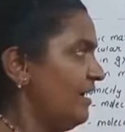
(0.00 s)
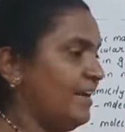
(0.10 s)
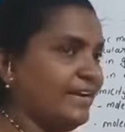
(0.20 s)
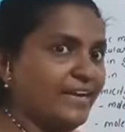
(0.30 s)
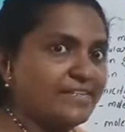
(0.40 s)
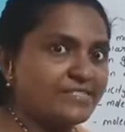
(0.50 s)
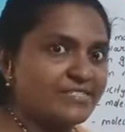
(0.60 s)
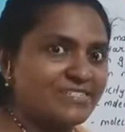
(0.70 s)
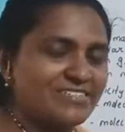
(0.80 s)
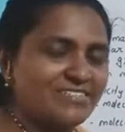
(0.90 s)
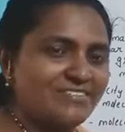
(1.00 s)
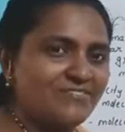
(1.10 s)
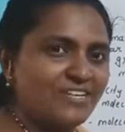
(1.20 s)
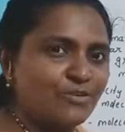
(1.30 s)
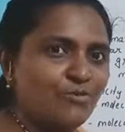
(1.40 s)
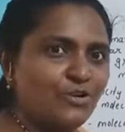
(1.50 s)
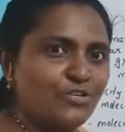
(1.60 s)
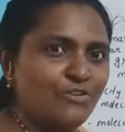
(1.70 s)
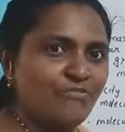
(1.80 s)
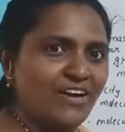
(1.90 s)
And next, we are
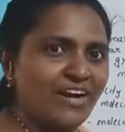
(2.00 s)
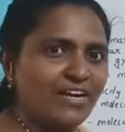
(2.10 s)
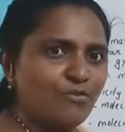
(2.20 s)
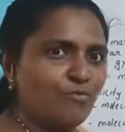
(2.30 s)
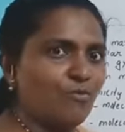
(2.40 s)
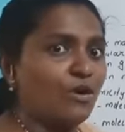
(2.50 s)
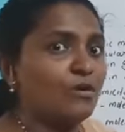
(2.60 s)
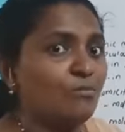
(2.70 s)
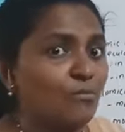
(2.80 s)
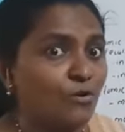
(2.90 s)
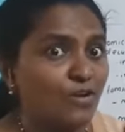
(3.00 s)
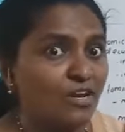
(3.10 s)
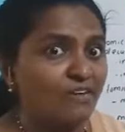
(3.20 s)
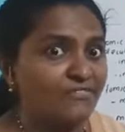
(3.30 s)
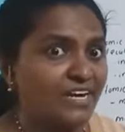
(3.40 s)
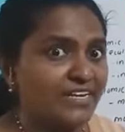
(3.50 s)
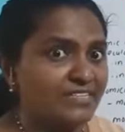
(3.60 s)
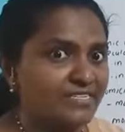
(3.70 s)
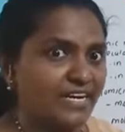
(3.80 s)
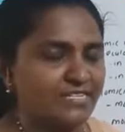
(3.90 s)
going to find 1 mole of
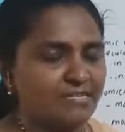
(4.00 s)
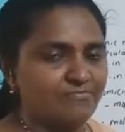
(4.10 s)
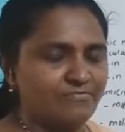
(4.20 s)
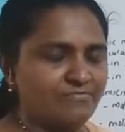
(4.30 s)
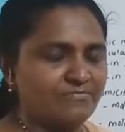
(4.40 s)
nitrogen atom.